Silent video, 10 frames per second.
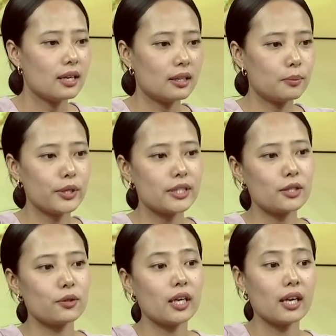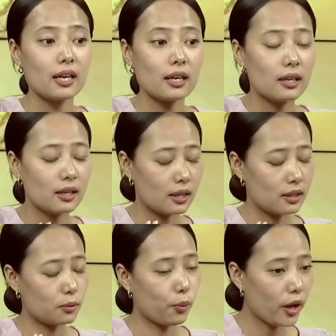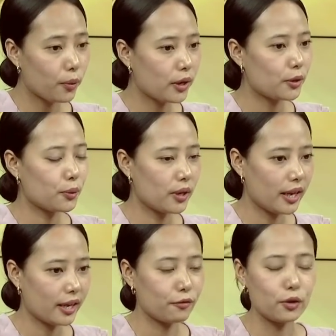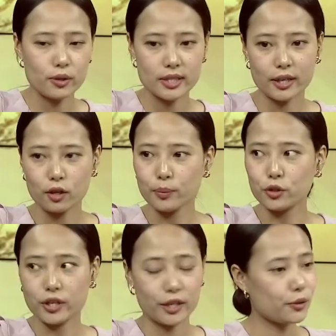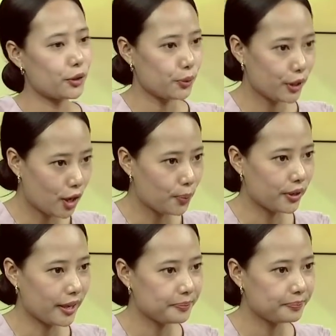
breathing do kinga we wa krule like viewers kan alop educate kui do it la pore.